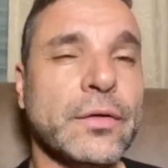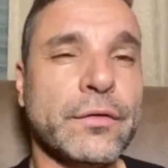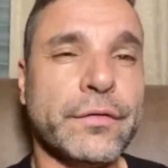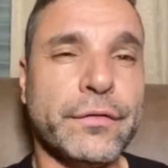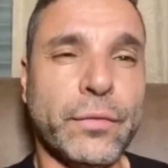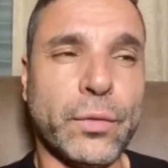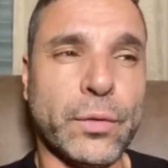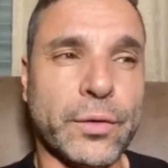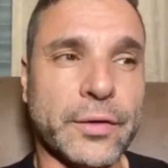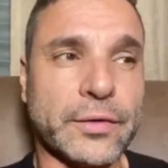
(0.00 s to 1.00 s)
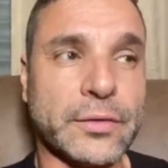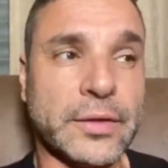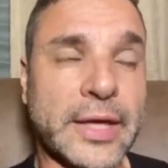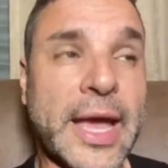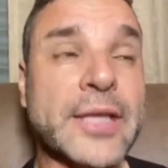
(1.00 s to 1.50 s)
for
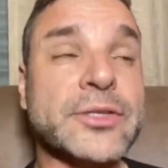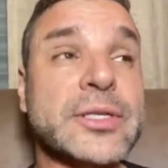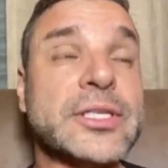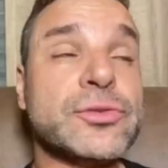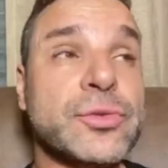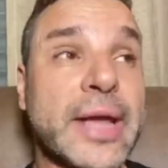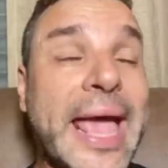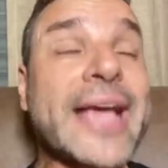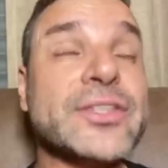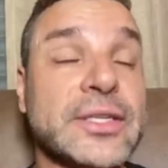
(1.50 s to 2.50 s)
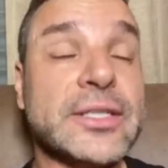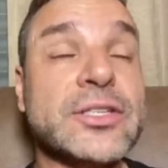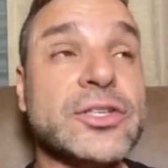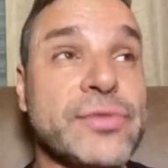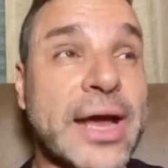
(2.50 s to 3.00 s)
the exit
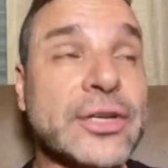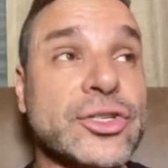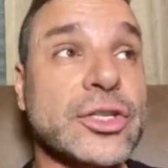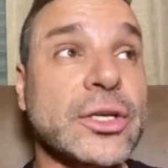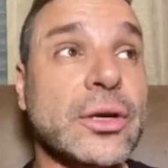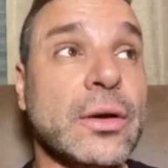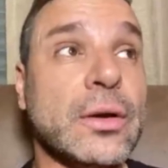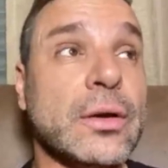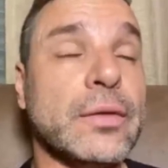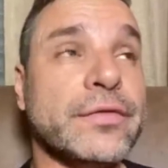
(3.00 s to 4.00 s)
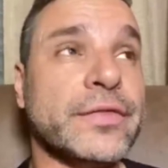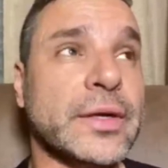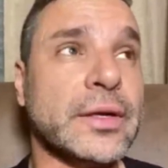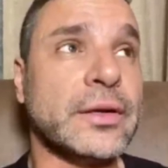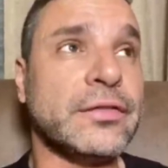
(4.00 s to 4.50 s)
strategy
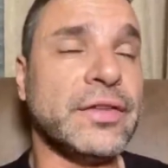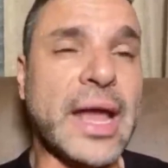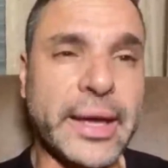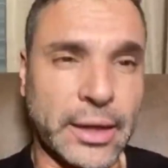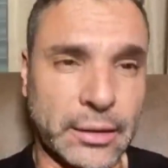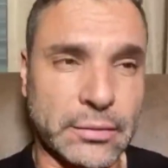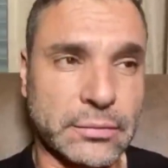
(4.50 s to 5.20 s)
of flying,